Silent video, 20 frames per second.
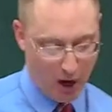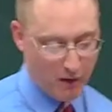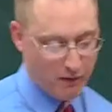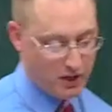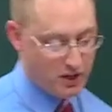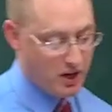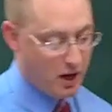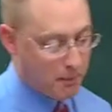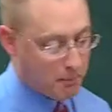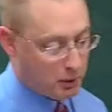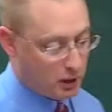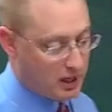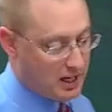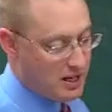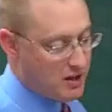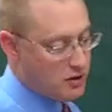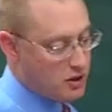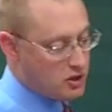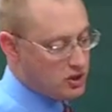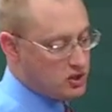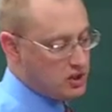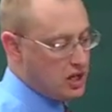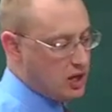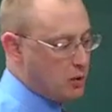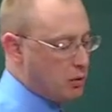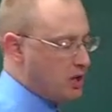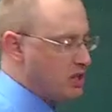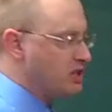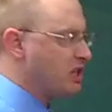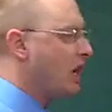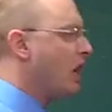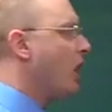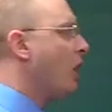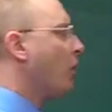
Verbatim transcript: of a number in the sequence.